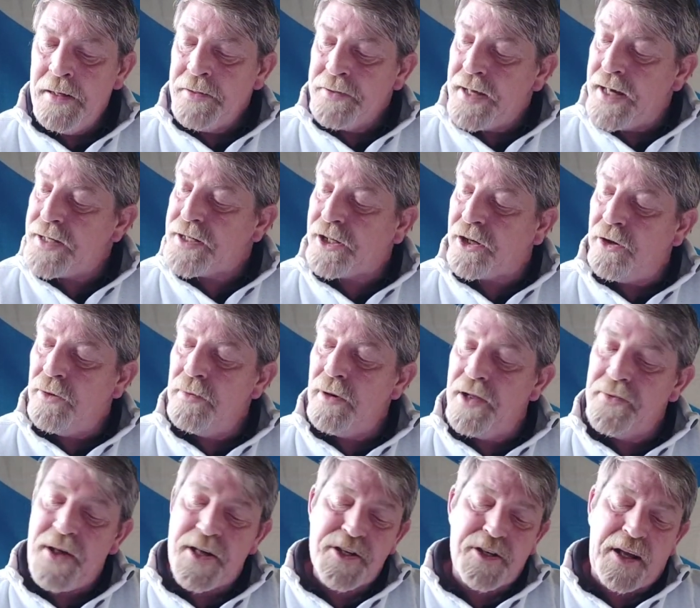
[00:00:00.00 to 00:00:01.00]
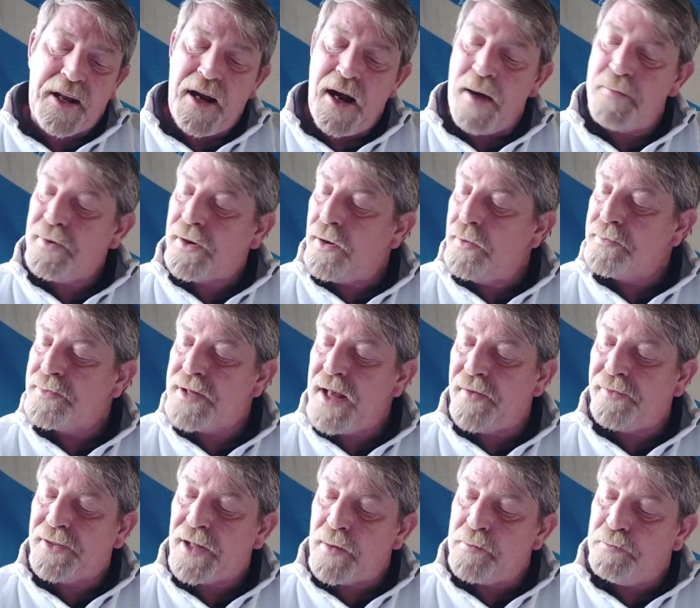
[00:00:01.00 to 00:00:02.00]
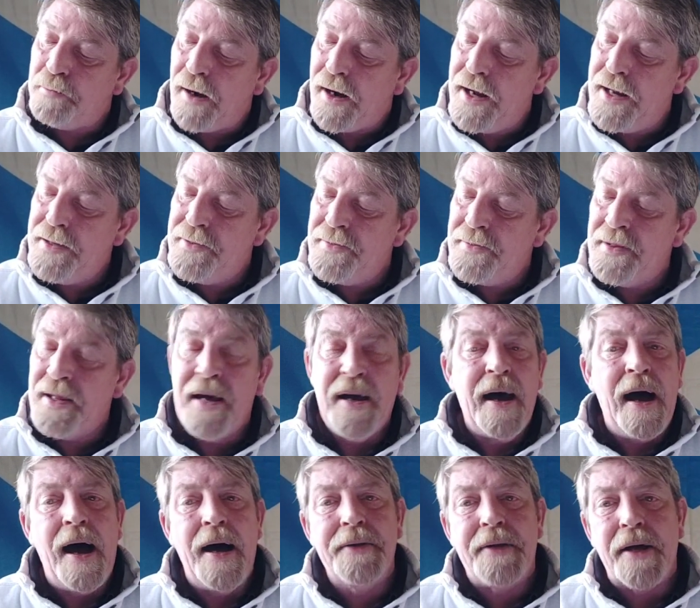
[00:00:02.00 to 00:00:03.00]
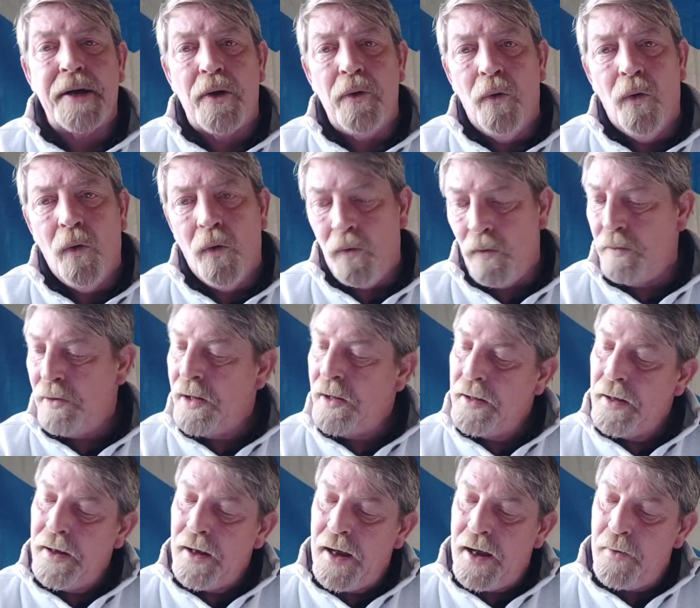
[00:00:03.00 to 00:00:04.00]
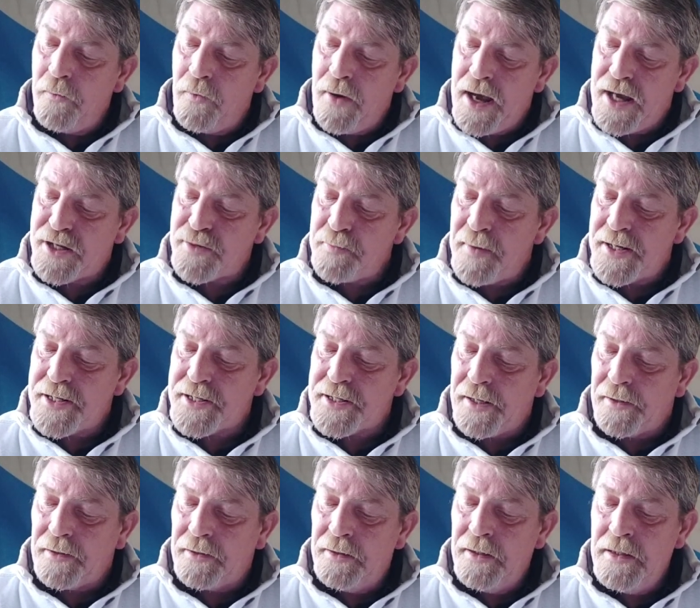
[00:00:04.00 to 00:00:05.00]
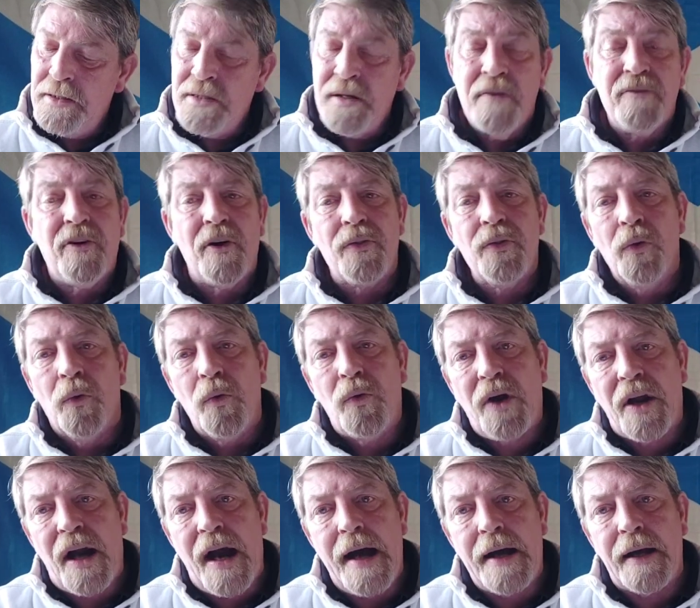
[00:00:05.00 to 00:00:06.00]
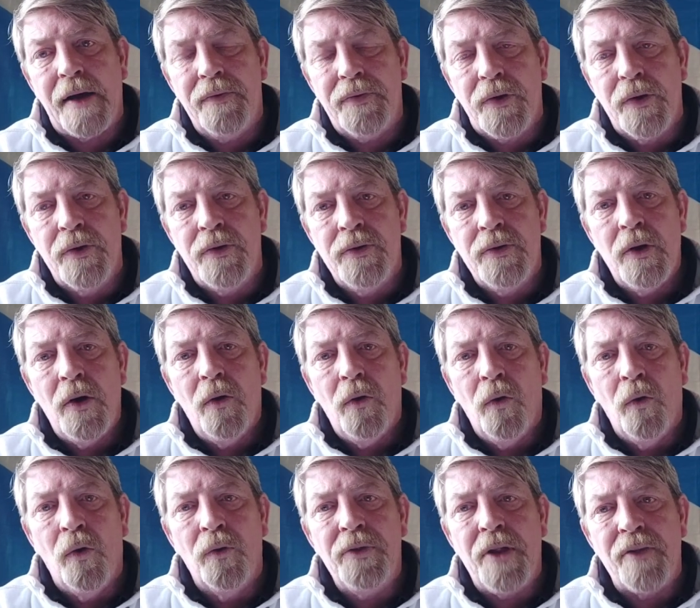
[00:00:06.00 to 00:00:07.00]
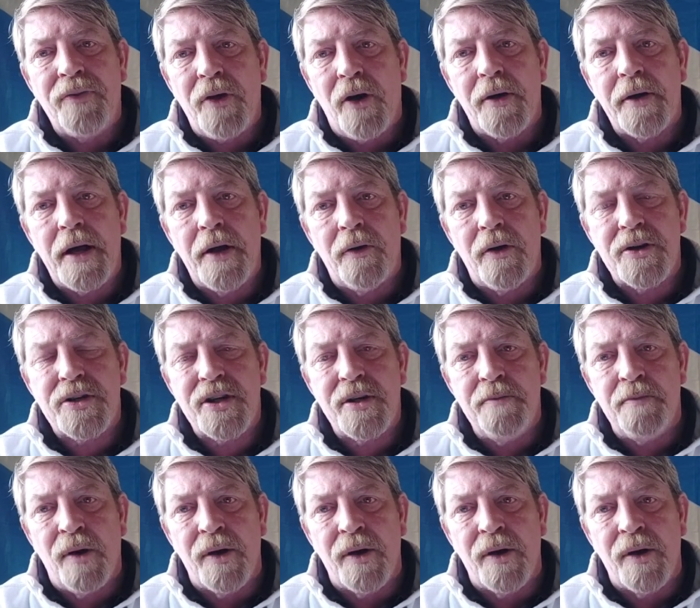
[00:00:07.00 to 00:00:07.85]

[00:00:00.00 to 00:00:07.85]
This crap comes after Biden had a go at Westminster for no cracking down on the dirty Russian